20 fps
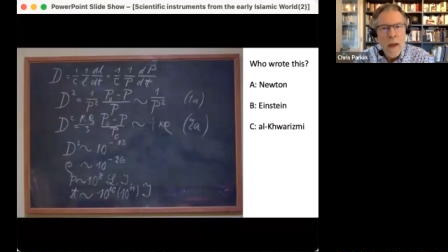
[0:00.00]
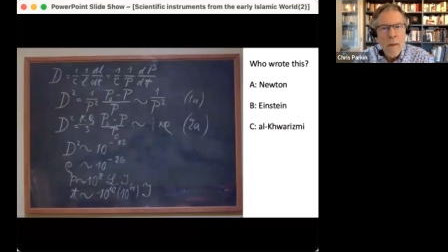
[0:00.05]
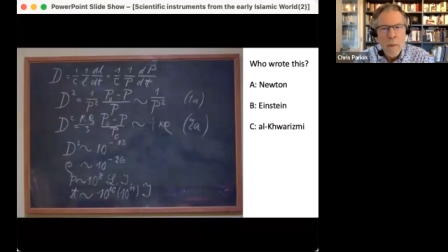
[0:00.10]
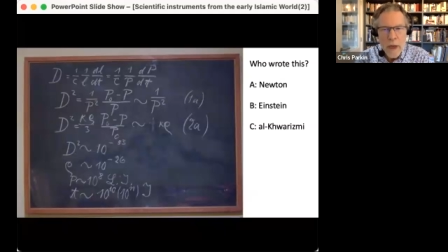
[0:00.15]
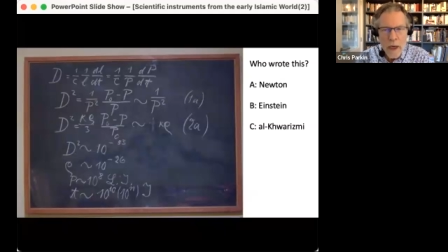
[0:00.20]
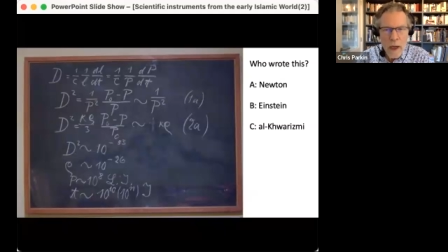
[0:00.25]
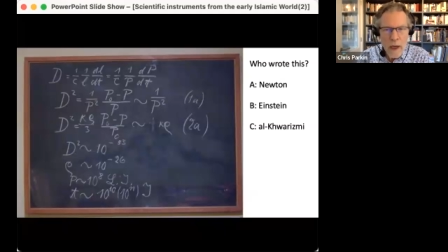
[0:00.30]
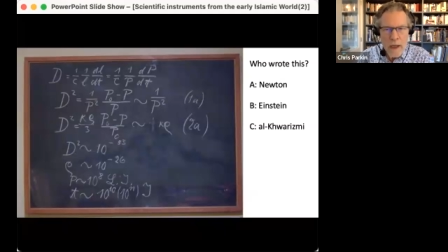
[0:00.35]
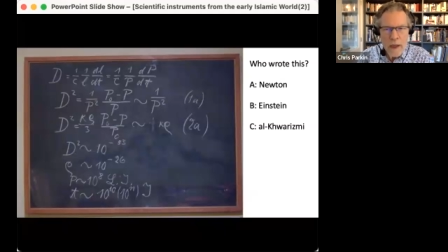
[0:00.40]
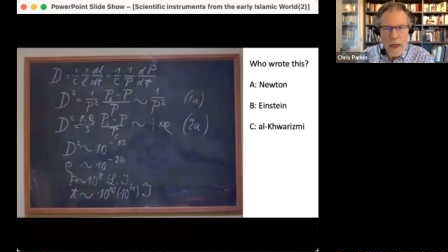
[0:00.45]

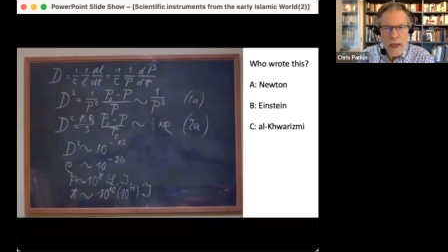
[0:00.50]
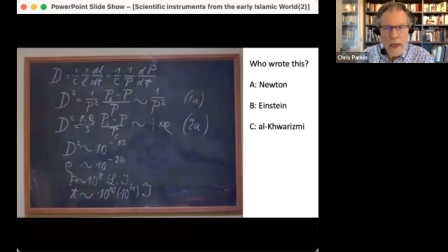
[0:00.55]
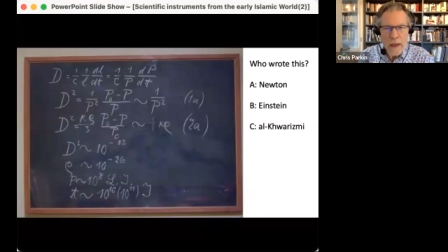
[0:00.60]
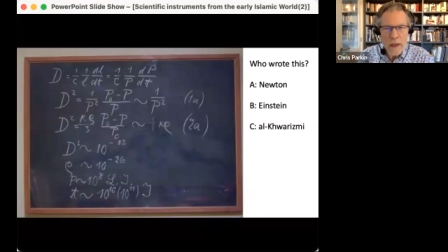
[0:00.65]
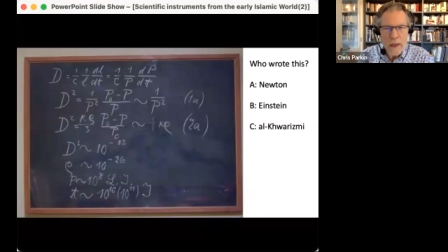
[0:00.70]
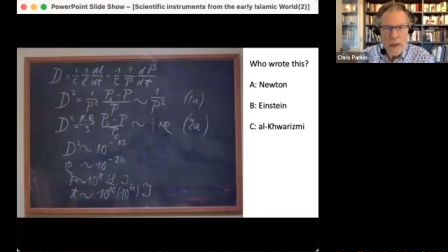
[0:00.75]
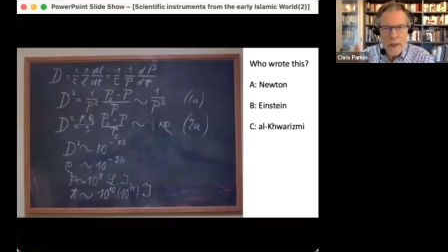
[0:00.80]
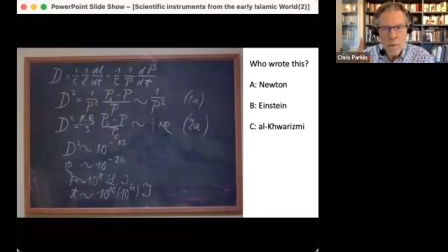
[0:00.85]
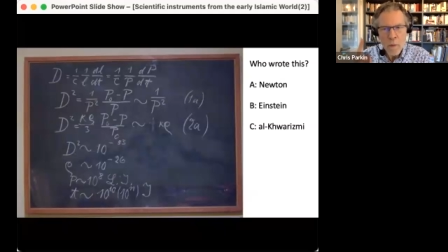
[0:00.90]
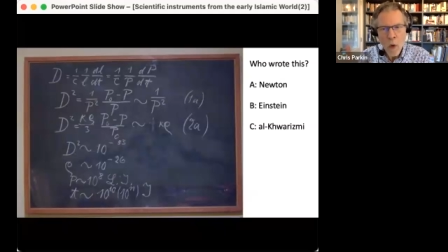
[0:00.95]
but I think
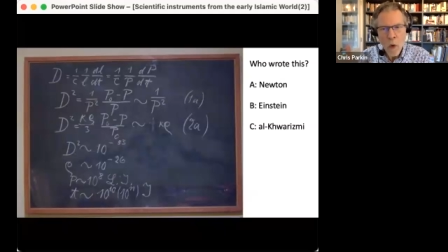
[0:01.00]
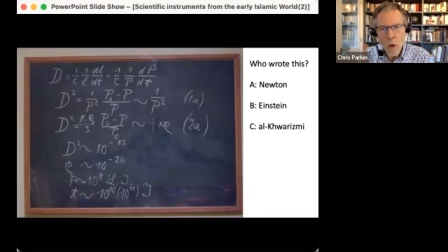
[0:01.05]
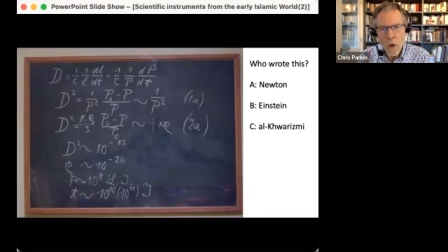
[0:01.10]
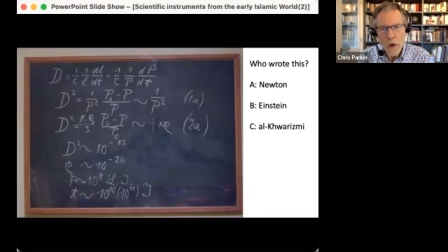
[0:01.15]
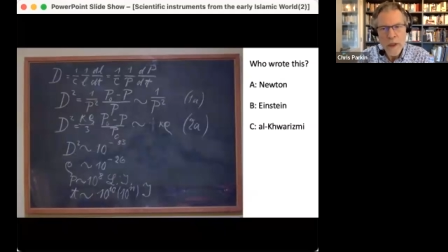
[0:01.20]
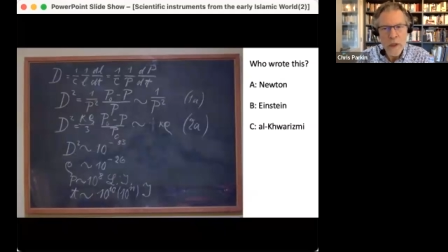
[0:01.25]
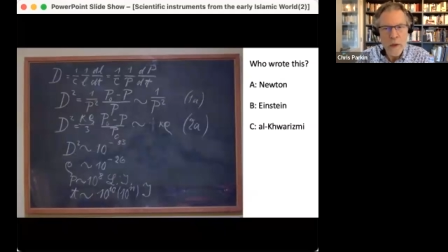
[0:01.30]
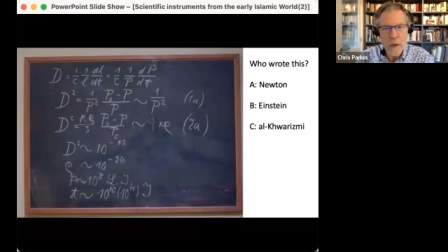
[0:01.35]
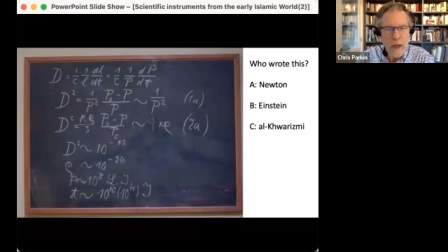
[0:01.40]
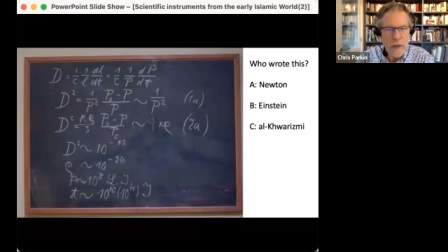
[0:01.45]
there's more
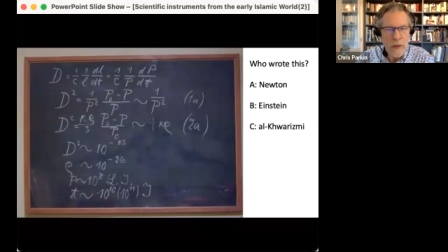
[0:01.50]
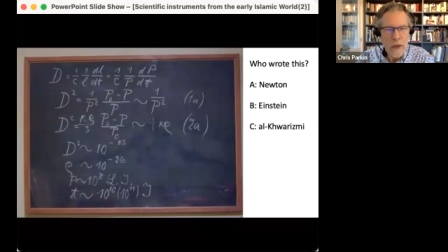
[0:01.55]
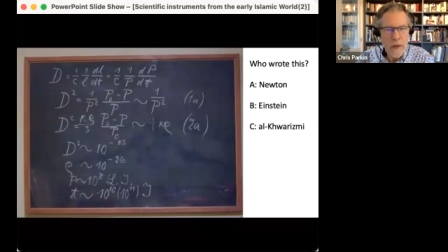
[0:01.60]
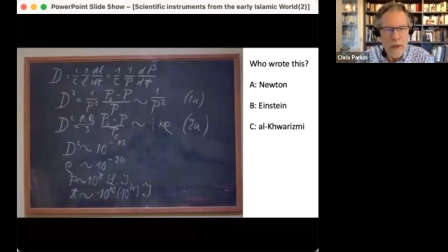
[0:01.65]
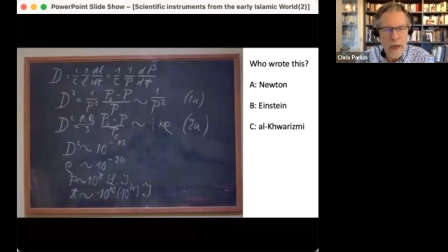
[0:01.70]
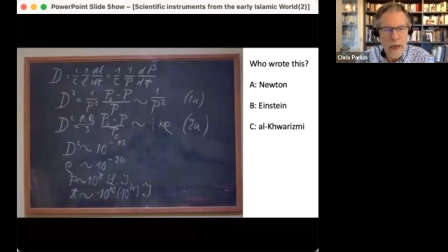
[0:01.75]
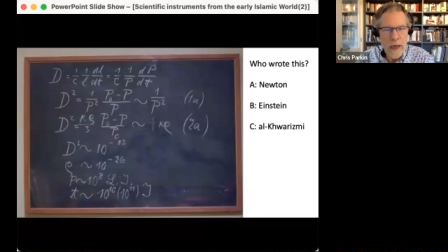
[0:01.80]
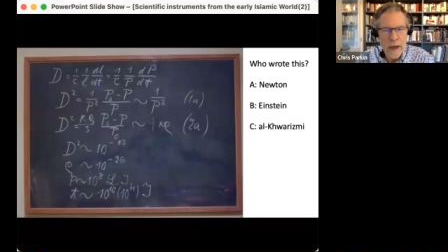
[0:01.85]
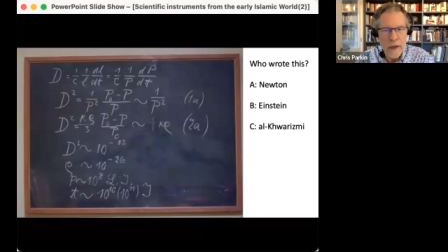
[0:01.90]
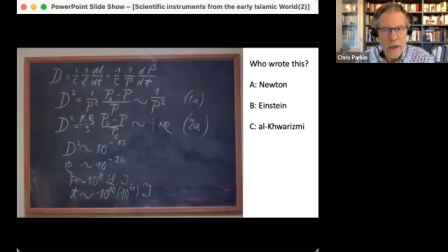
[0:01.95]
to it
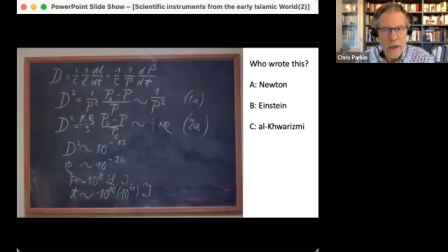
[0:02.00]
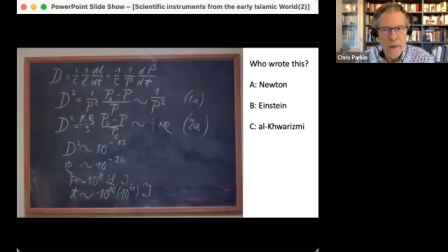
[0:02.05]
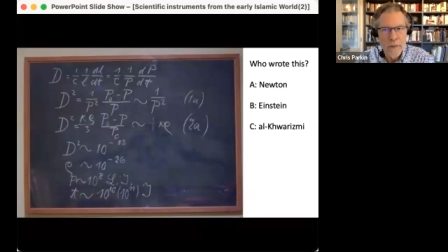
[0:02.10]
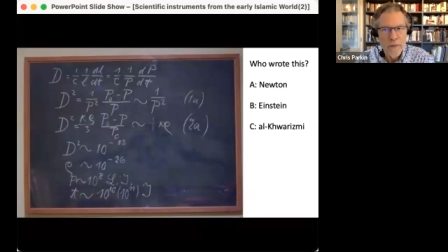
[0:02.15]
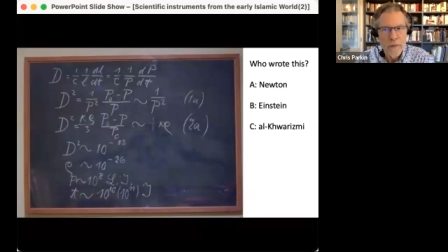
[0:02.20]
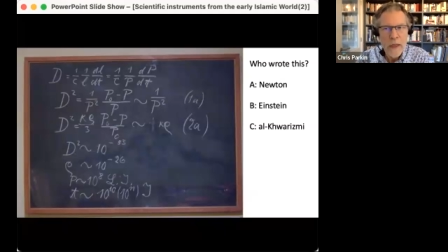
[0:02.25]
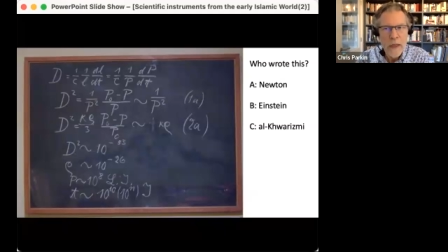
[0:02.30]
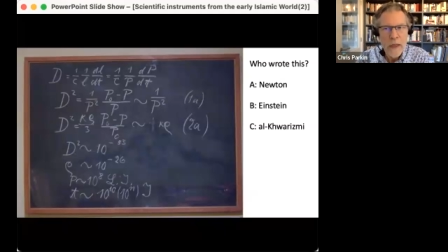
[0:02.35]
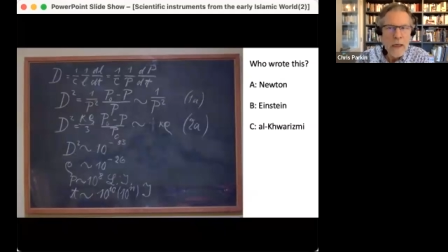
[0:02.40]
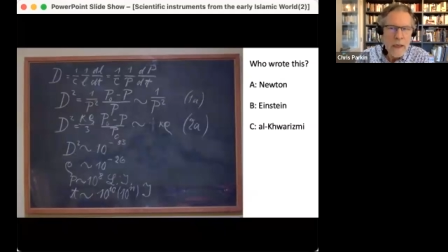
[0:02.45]
than that.
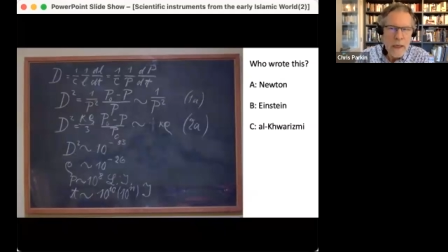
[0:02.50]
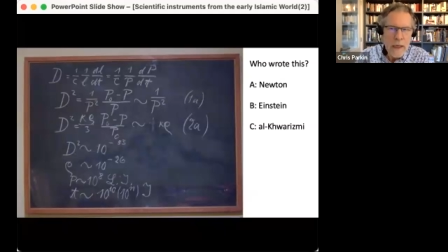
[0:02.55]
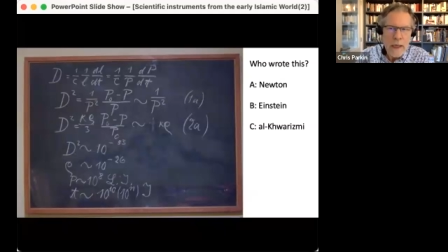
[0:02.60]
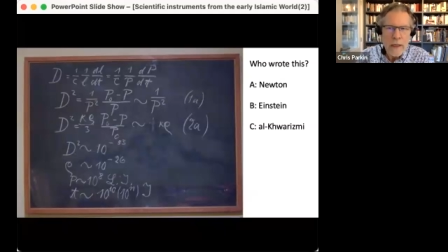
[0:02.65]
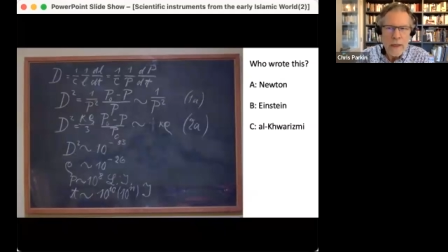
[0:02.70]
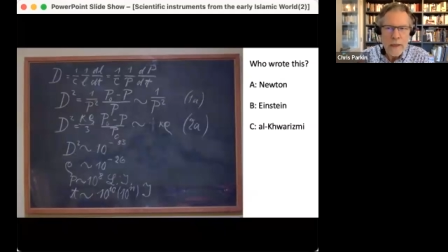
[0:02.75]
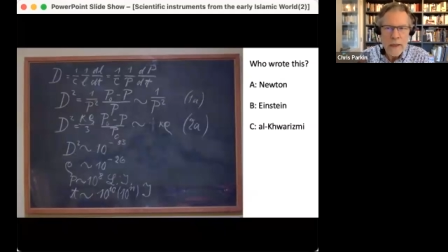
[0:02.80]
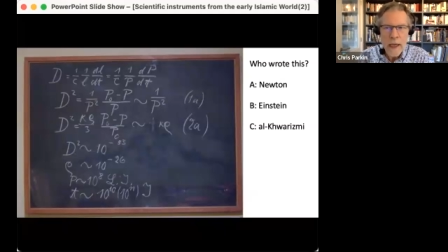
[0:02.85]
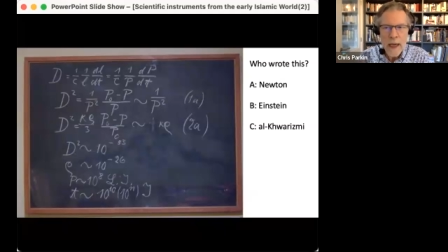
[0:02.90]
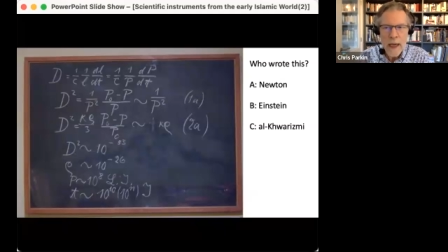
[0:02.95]

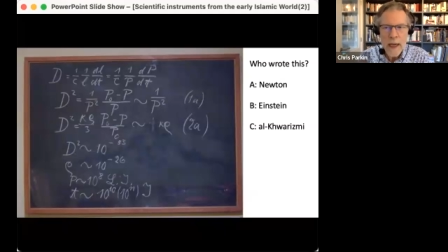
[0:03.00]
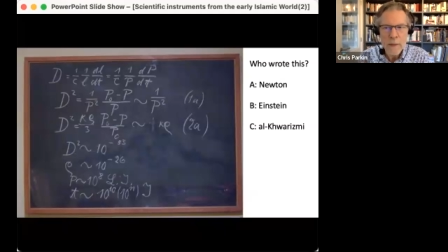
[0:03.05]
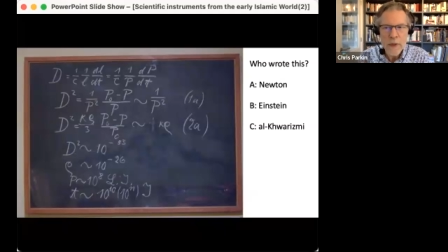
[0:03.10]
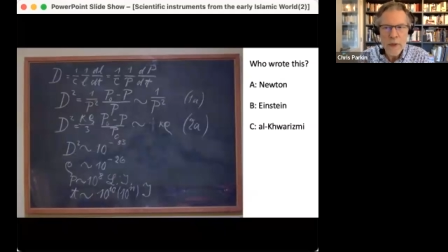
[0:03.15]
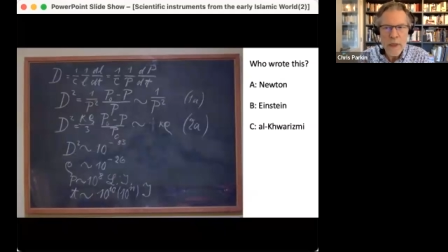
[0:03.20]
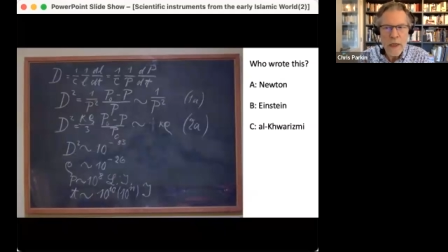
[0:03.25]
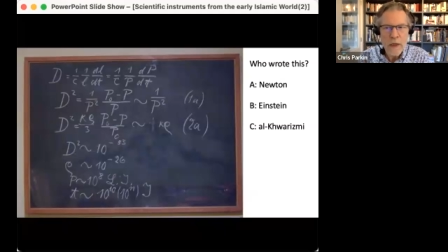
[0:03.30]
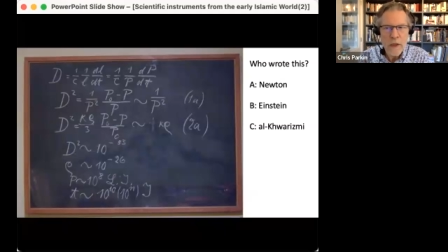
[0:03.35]
It taps